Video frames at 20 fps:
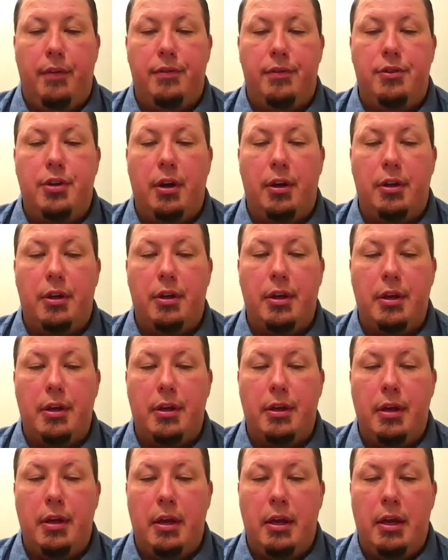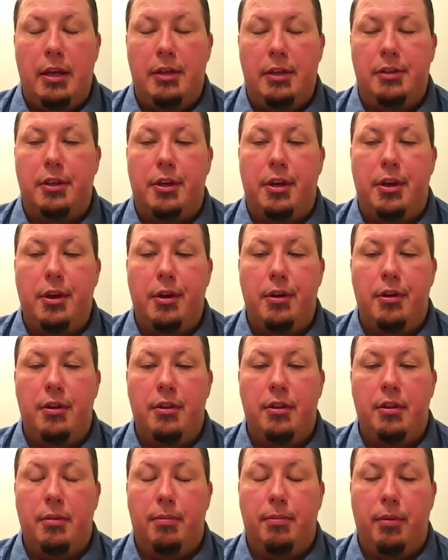Cherokee and secured
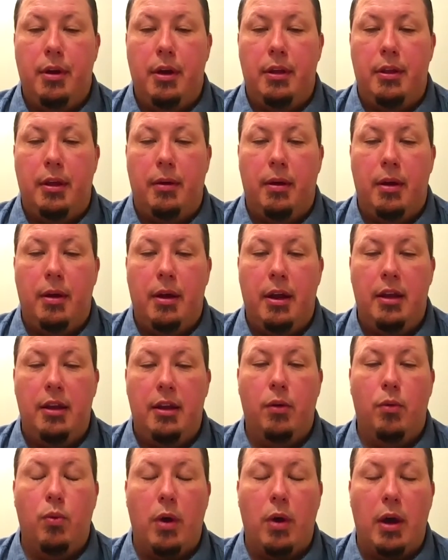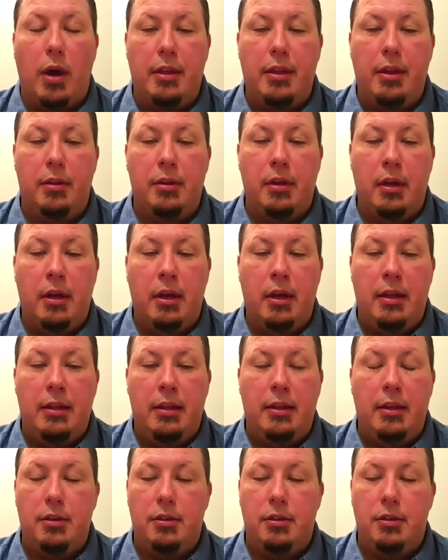it in a way that
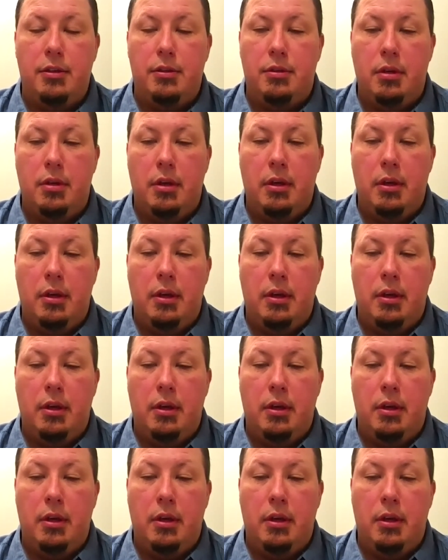is